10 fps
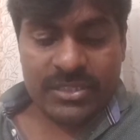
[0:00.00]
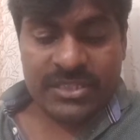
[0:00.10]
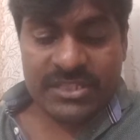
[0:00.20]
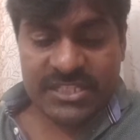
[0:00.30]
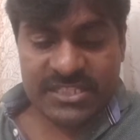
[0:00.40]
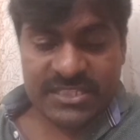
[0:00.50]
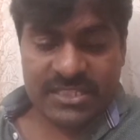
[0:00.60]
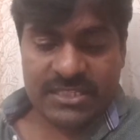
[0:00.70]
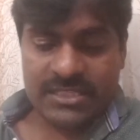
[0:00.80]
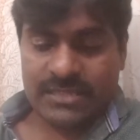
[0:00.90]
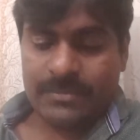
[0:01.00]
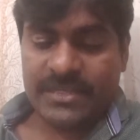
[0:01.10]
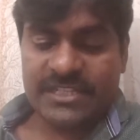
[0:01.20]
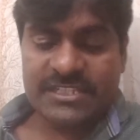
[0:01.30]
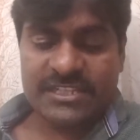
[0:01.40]
this
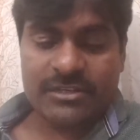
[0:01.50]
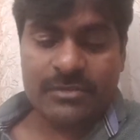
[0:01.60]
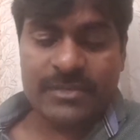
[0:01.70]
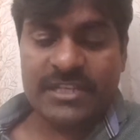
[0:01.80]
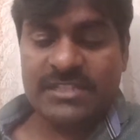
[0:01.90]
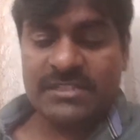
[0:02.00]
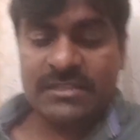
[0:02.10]
metals and non-metals,